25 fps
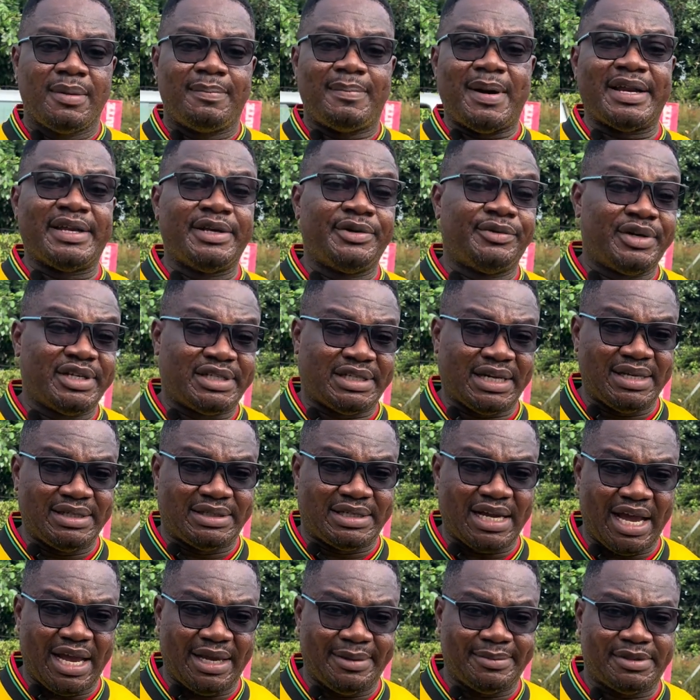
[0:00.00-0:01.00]
But in recent
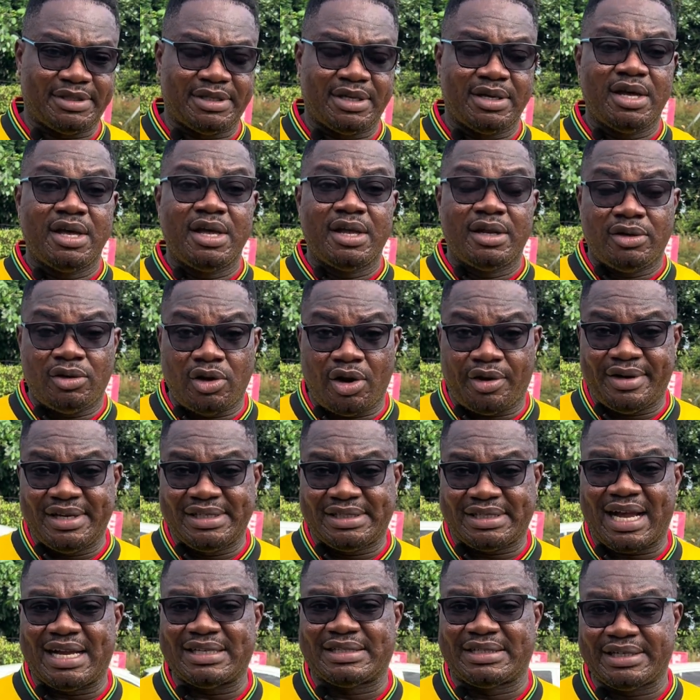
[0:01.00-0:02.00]
times,
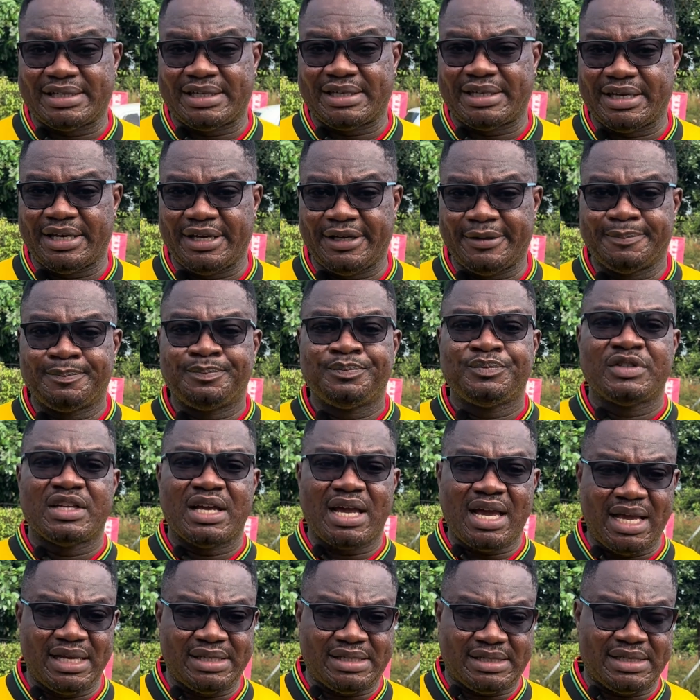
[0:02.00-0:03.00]
Clash-Atizigi
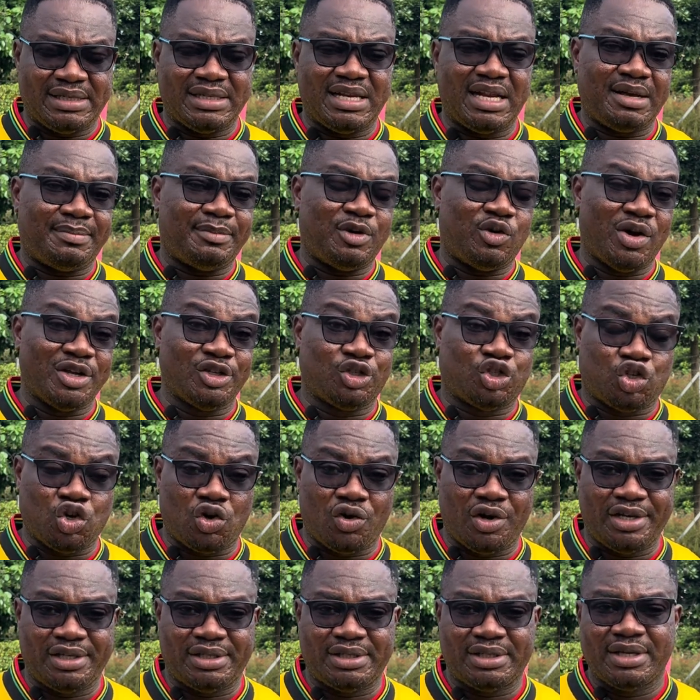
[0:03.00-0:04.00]
is the #1
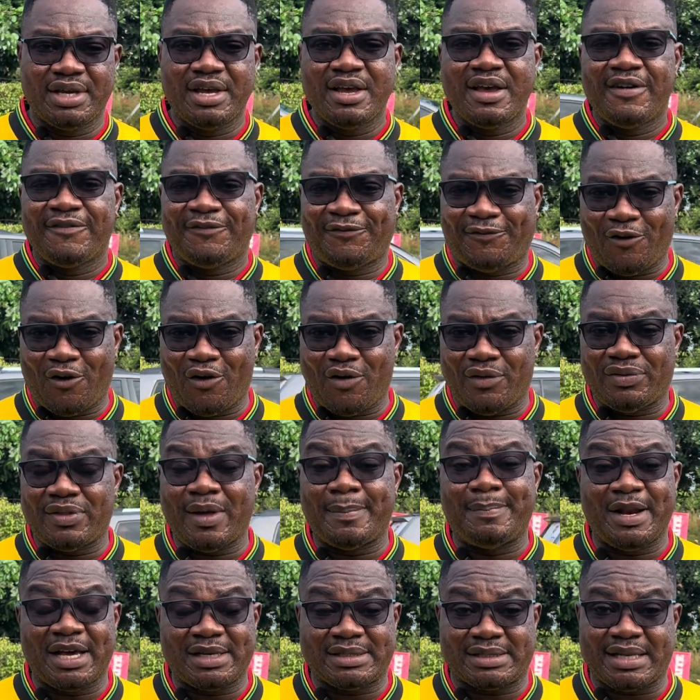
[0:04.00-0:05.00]
choice for
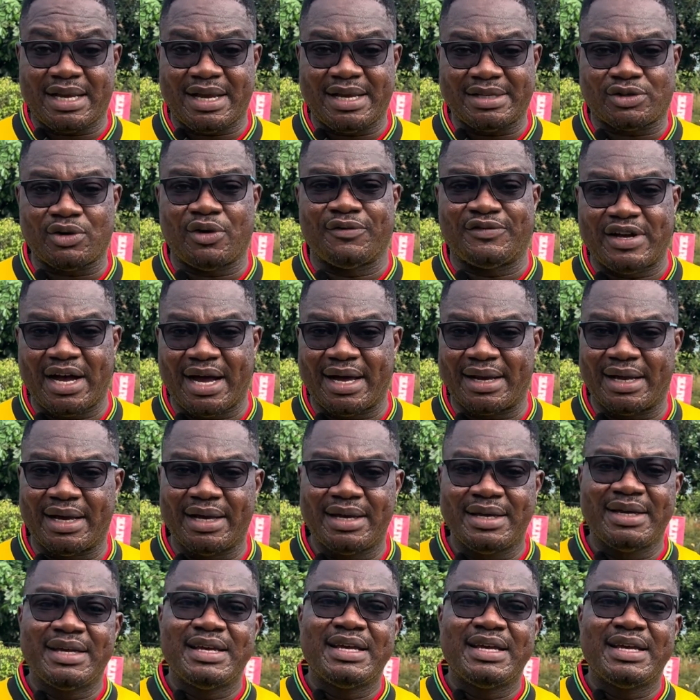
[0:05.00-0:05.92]
the Black Stars of Ghana.